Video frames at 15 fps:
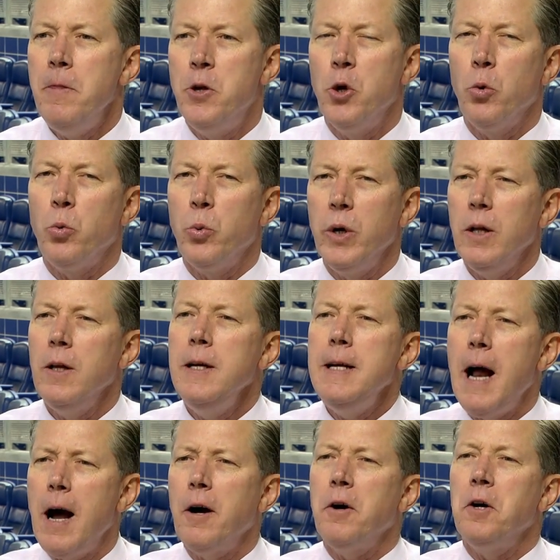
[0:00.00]
You're really
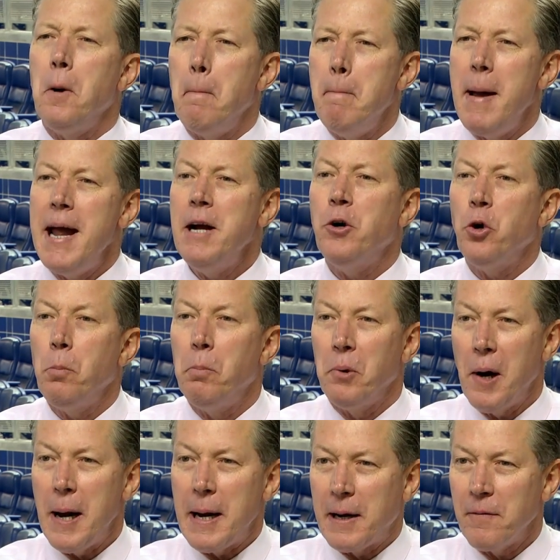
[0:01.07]
not going to make or
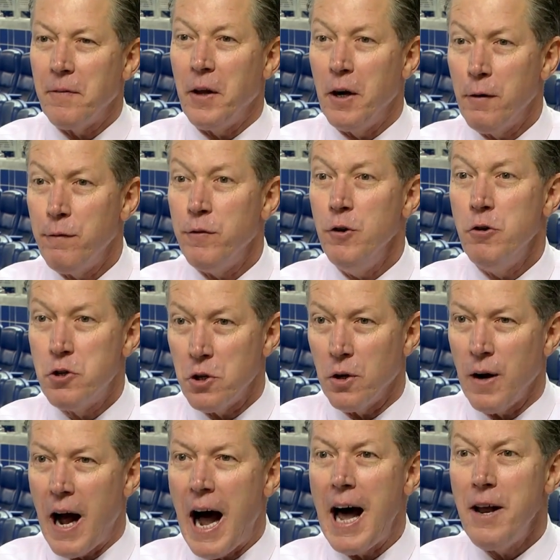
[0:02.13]
break their
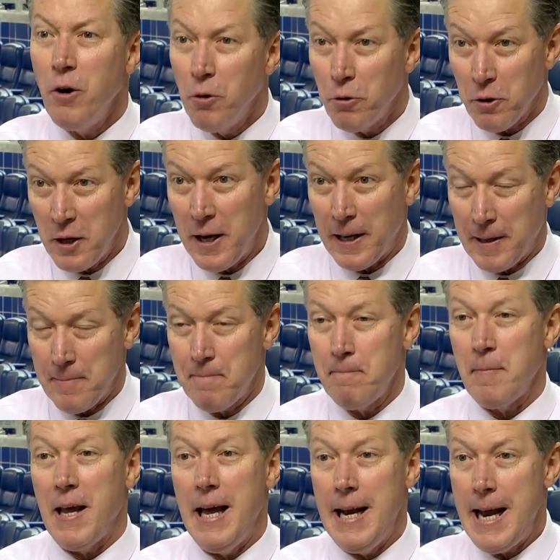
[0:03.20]
future, I don't think,
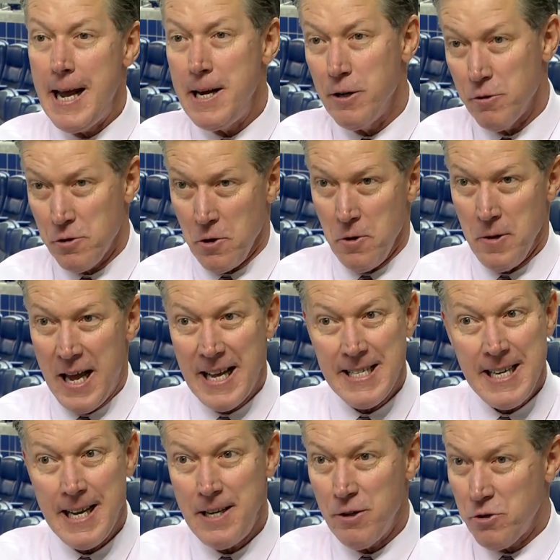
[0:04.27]
at 8 years old, at
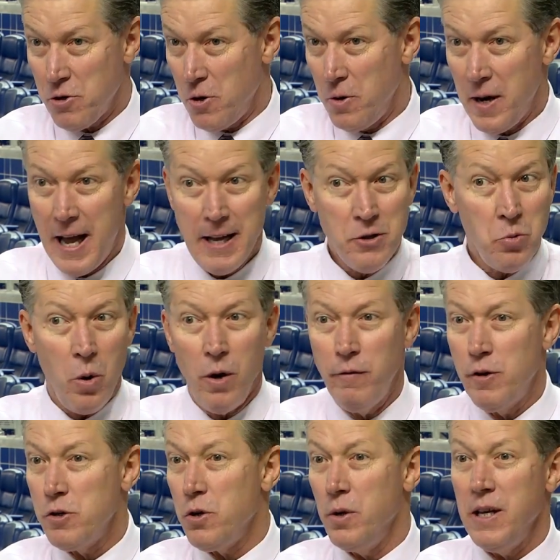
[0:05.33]
10 years old, at 12
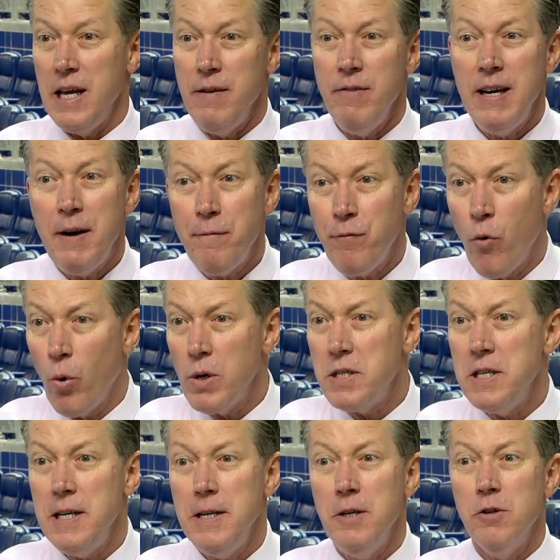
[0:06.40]
years old, even at
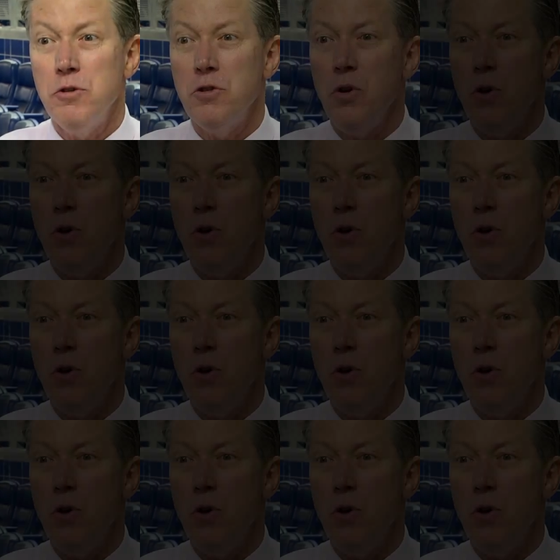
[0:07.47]
14 years